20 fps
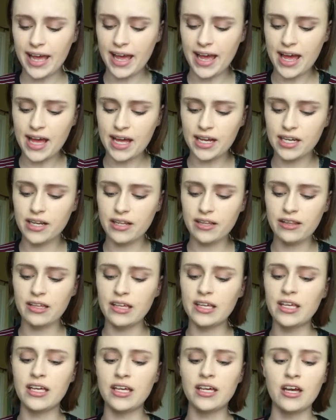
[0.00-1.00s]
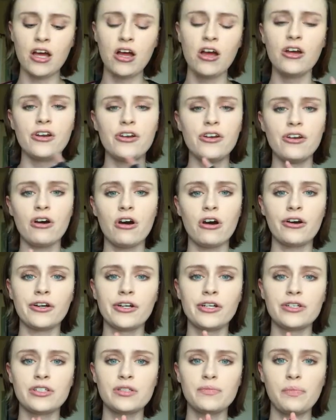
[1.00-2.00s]
and the
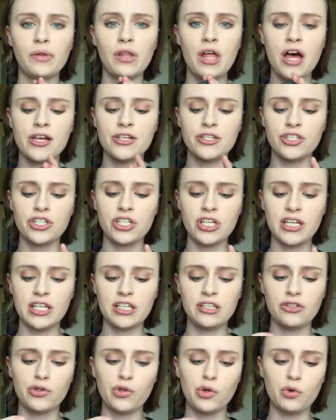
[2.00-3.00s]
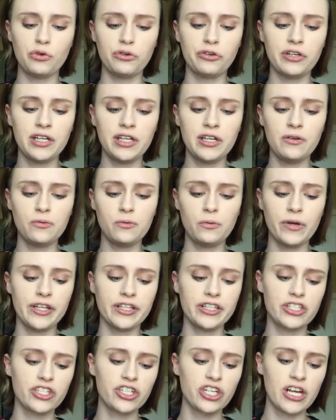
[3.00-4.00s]
NARS blush in Torrid,
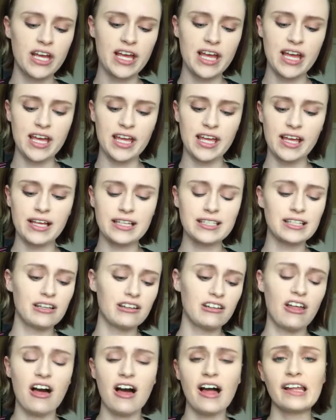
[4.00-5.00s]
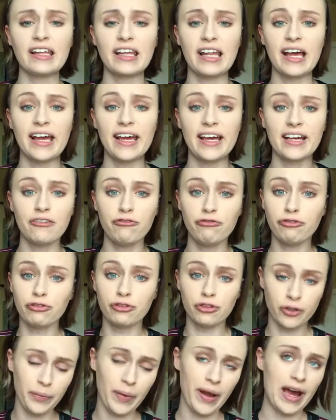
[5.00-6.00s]
which is a lot like
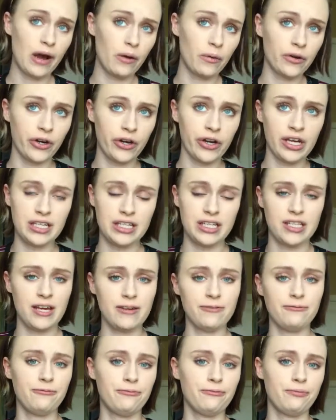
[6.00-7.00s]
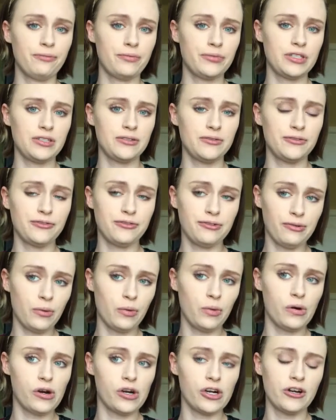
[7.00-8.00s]
Fleur Power except
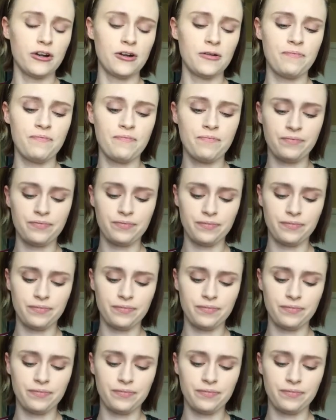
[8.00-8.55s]
for